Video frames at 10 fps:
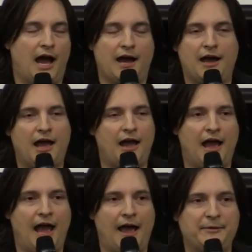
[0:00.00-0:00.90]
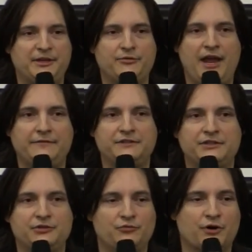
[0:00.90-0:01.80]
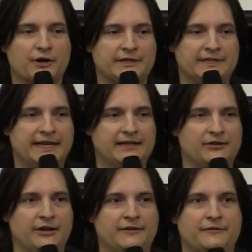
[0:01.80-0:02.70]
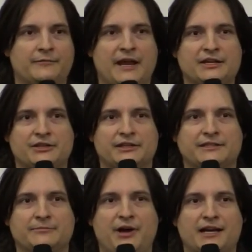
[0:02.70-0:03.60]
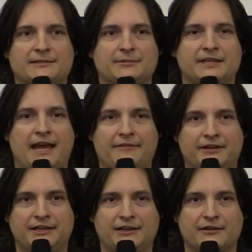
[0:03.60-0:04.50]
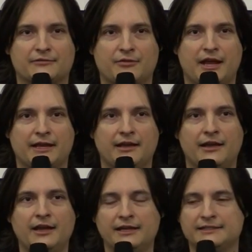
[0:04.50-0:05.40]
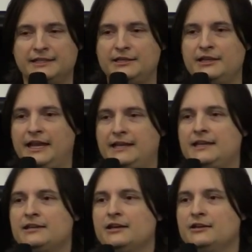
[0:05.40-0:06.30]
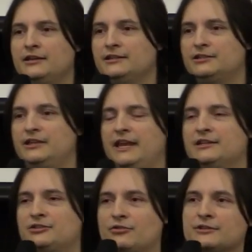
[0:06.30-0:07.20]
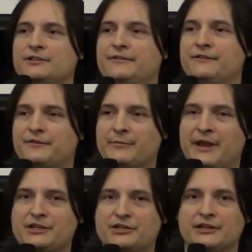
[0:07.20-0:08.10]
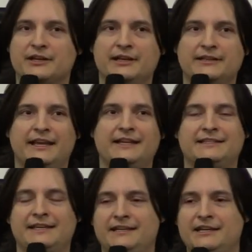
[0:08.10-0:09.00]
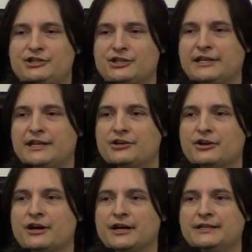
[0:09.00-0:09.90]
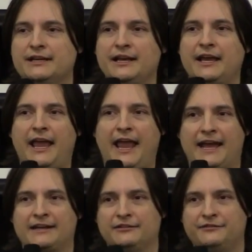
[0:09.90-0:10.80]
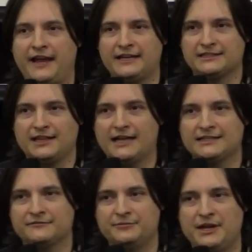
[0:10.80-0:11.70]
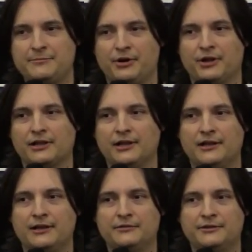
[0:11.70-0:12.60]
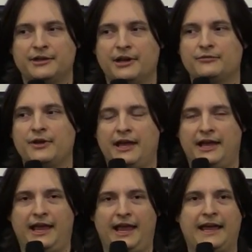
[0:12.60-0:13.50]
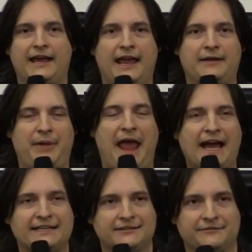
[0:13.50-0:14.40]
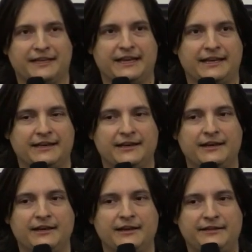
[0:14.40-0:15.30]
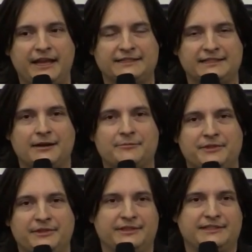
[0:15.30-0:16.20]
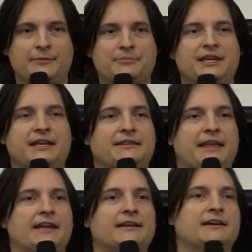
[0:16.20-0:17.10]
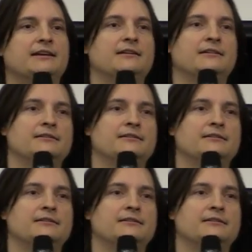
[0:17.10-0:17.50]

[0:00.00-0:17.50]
Uh, I mean, you have to do work to get good information. It's impossible to it any other way. Because any, any source of information that is initially good and affects lots of people, you know, a, a, passively, that's some, something that